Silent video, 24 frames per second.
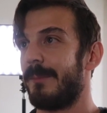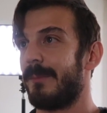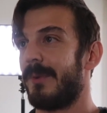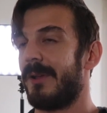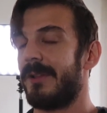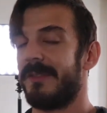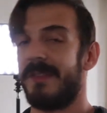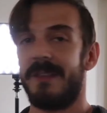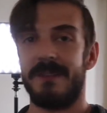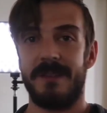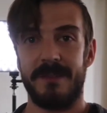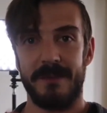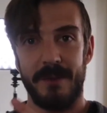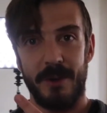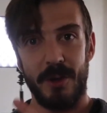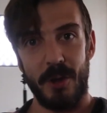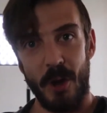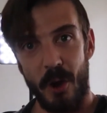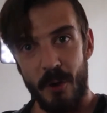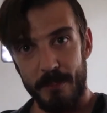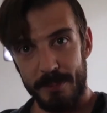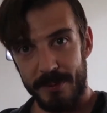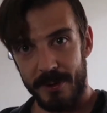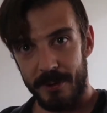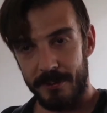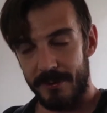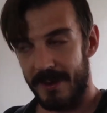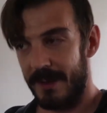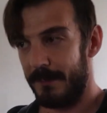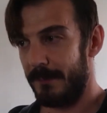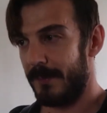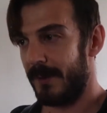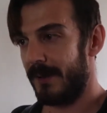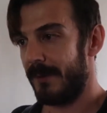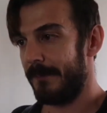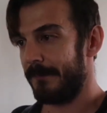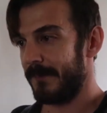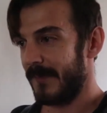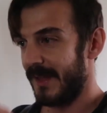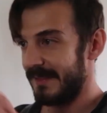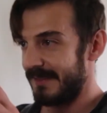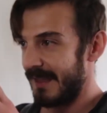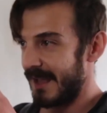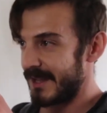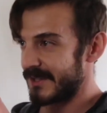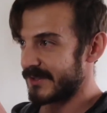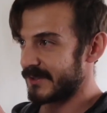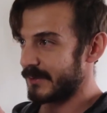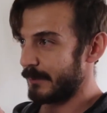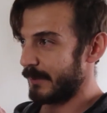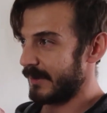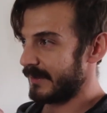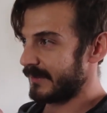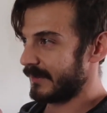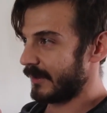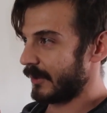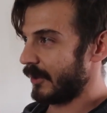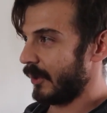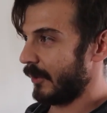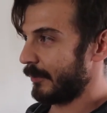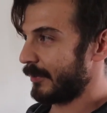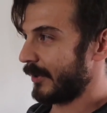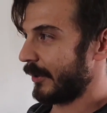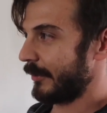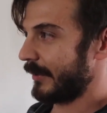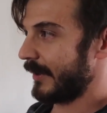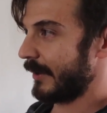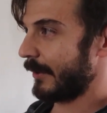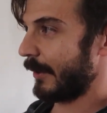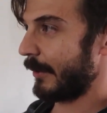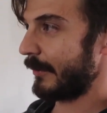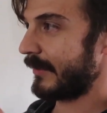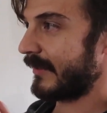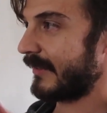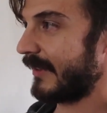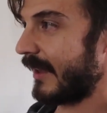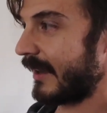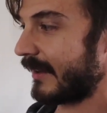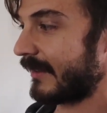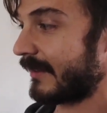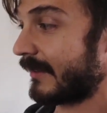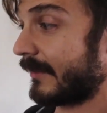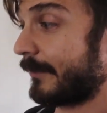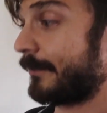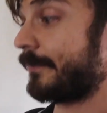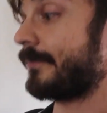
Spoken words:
gimbal. This is a GoPro gimbal. Attached to it is the GoPro Hero 6.